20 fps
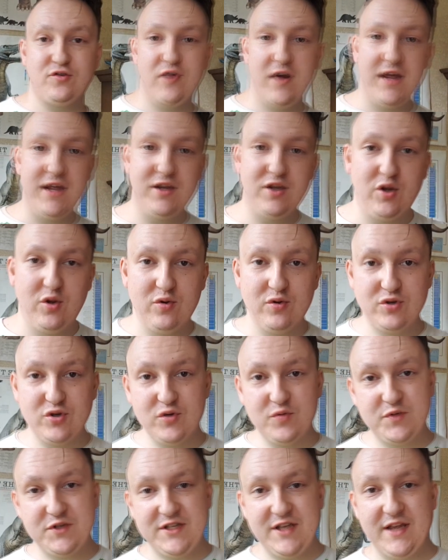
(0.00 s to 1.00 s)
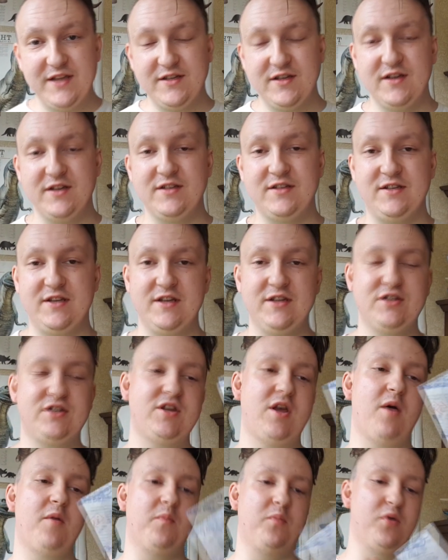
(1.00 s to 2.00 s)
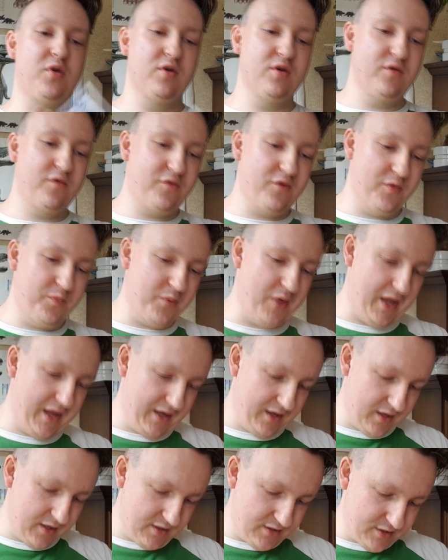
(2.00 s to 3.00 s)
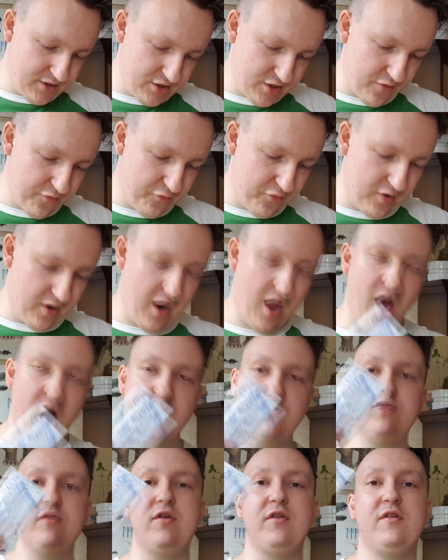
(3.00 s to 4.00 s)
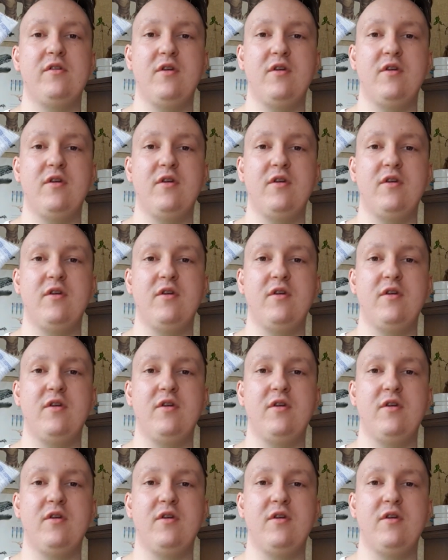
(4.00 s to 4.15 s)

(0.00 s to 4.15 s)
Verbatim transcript: right, YouTube sent us this beautiful package for a hundred,